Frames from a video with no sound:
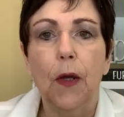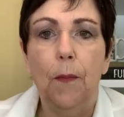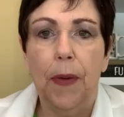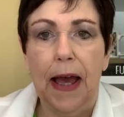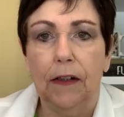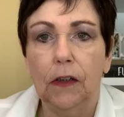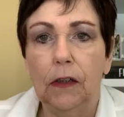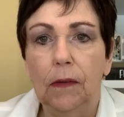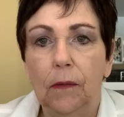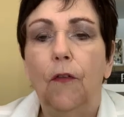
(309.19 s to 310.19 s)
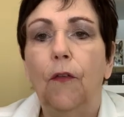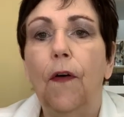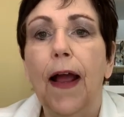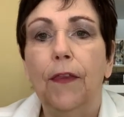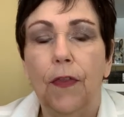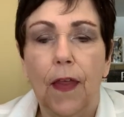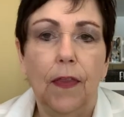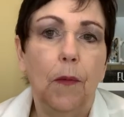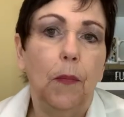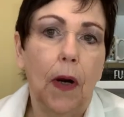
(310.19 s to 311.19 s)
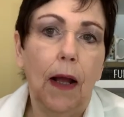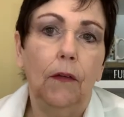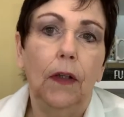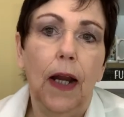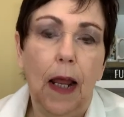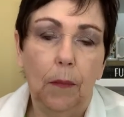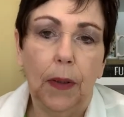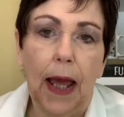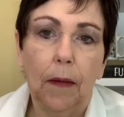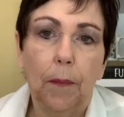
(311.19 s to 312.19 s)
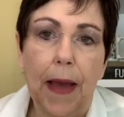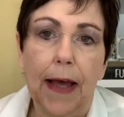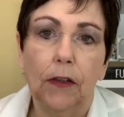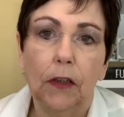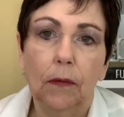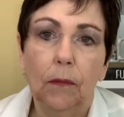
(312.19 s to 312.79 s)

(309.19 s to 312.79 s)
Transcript: pattern rather than the brown and black pattern.